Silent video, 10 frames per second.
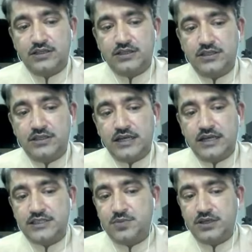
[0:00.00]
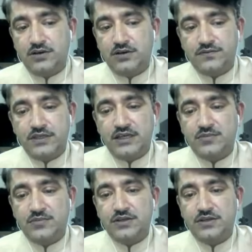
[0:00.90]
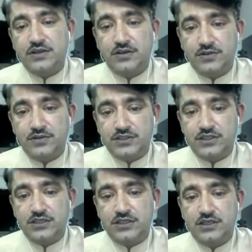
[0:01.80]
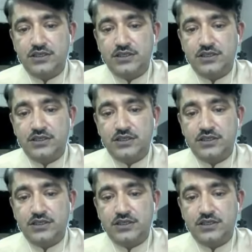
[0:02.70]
the highest peak of the Yemen, which is the